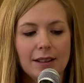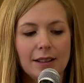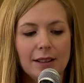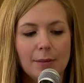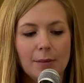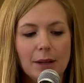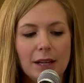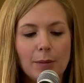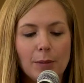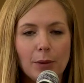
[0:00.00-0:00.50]
the
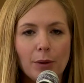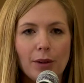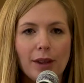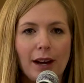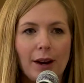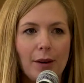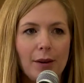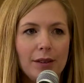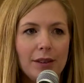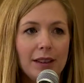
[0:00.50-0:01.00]
people
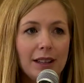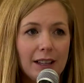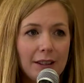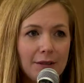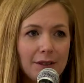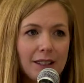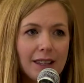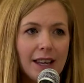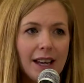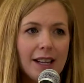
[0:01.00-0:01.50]
that
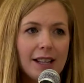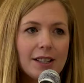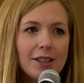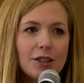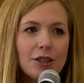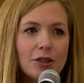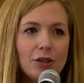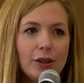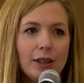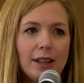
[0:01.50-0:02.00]
lived that
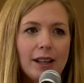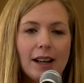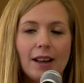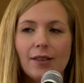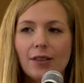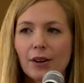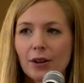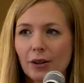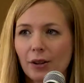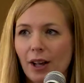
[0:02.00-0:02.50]
history
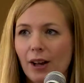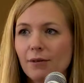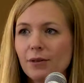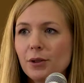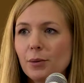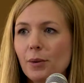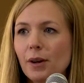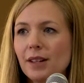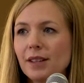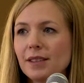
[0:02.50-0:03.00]
and their loved
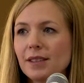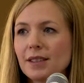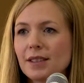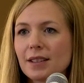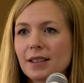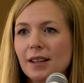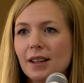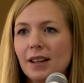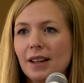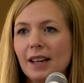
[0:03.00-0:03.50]

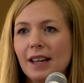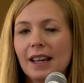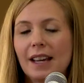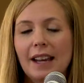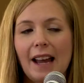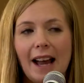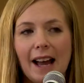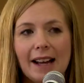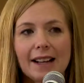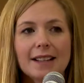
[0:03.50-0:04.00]
ones
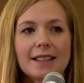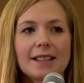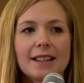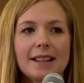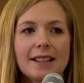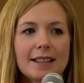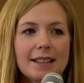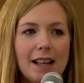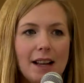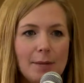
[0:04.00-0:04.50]
can
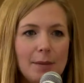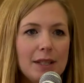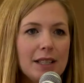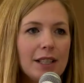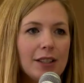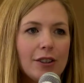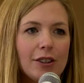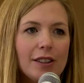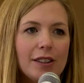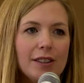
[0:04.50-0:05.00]
access that
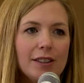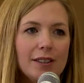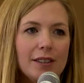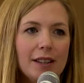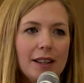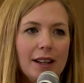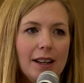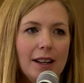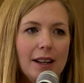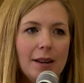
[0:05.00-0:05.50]
material.
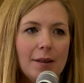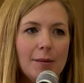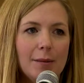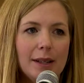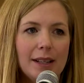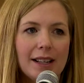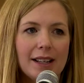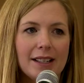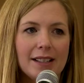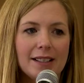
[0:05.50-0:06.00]

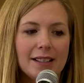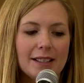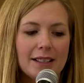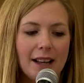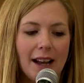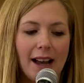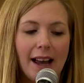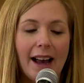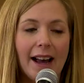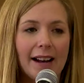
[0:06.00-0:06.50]
Because
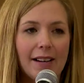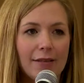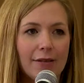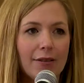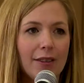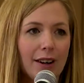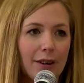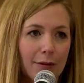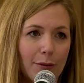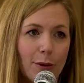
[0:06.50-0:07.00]
I
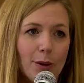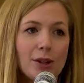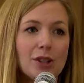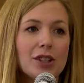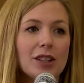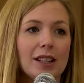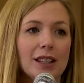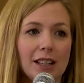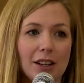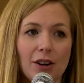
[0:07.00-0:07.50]
have
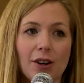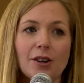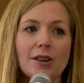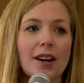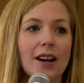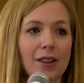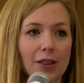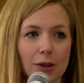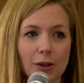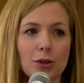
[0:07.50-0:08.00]
unfortunately heard
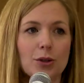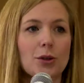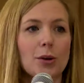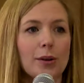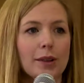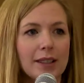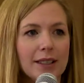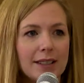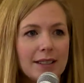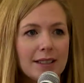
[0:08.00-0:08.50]
other
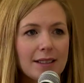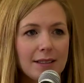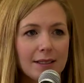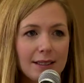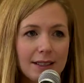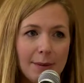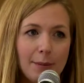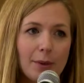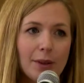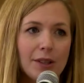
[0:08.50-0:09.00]
stories
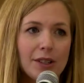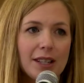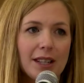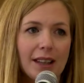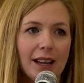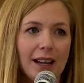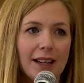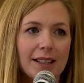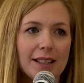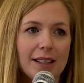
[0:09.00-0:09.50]
similar to
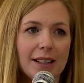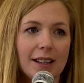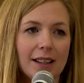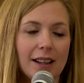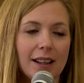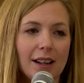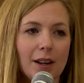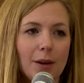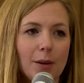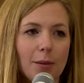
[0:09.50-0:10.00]
that,
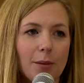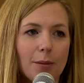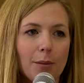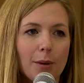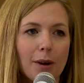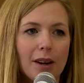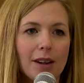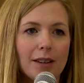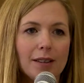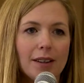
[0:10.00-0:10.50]

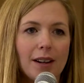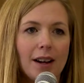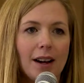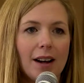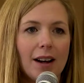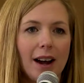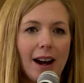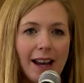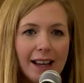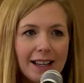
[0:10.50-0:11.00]
where
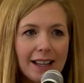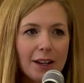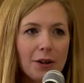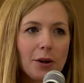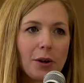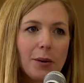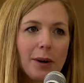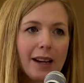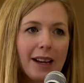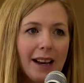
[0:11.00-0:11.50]
I can
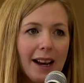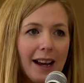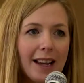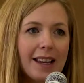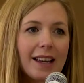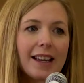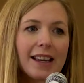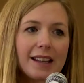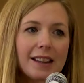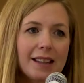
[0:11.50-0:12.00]
go in and I
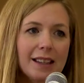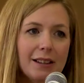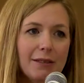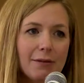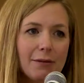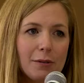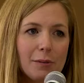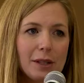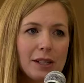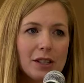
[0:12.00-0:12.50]
can get the
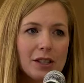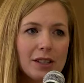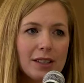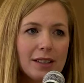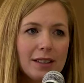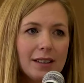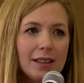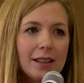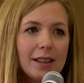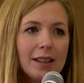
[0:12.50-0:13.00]

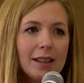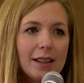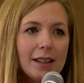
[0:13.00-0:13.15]
information,